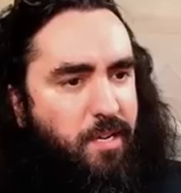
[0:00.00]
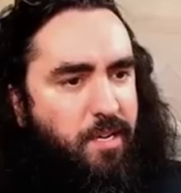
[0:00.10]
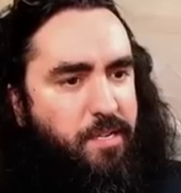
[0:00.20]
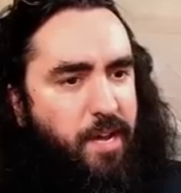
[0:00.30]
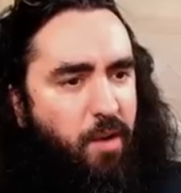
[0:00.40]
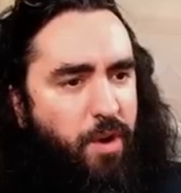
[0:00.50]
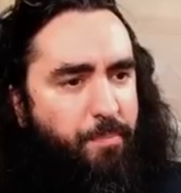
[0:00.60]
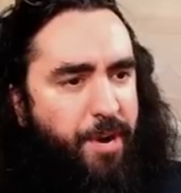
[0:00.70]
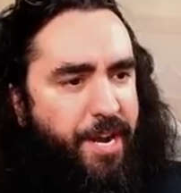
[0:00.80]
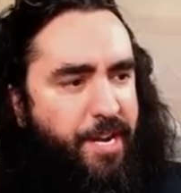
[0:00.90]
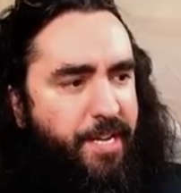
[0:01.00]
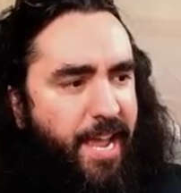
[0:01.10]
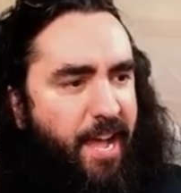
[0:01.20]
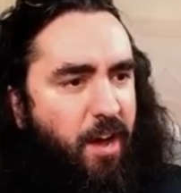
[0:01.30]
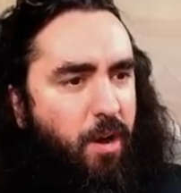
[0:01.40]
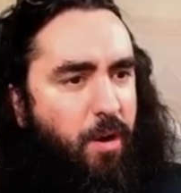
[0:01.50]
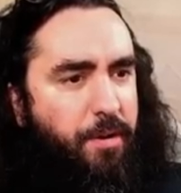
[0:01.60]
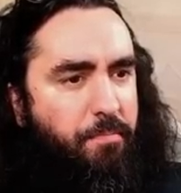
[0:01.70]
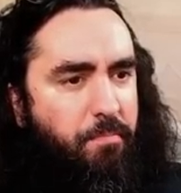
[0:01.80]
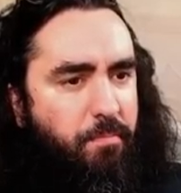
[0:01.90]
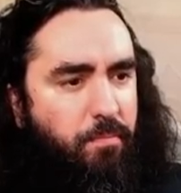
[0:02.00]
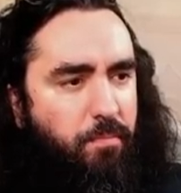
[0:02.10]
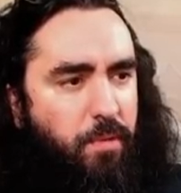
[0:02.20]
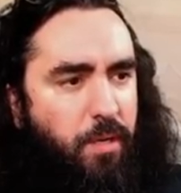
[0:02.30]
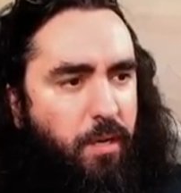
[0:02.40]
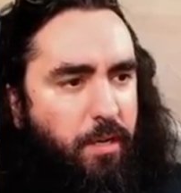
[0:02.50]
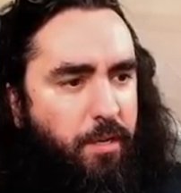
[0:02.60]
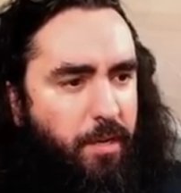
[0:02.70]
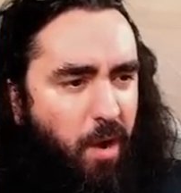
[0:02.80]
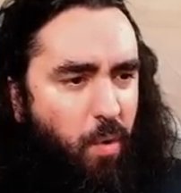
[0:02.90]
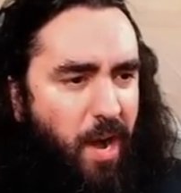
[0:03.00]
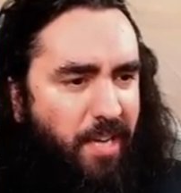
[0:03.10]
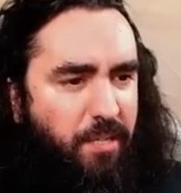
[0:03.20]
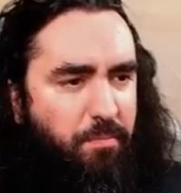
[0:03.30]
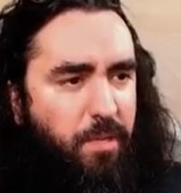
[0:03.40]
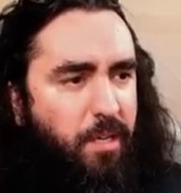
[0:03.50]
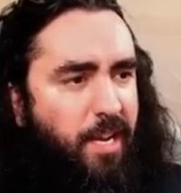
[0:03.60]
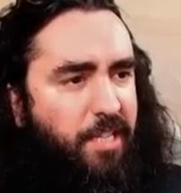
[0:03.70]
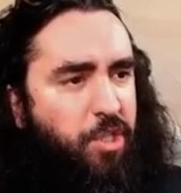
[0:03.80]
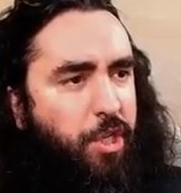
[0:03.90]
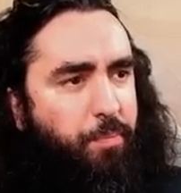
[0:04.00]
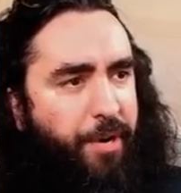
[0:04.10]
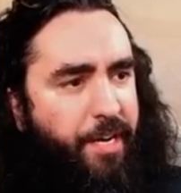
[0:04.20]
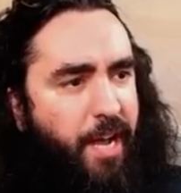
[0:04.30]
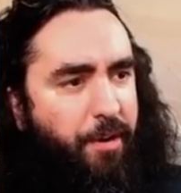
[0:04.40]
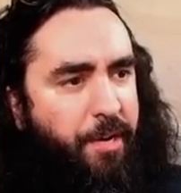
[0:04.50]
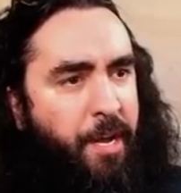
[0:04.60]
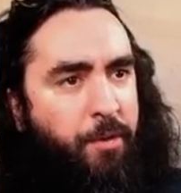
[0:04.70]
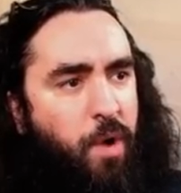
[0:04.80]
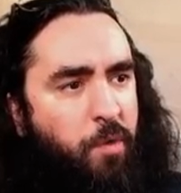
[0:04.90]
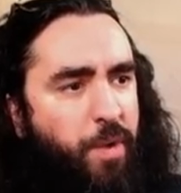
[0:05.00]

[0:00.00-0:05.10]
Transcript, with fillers: Uh, now we're bringing down... You know what? Let's just bring down another one.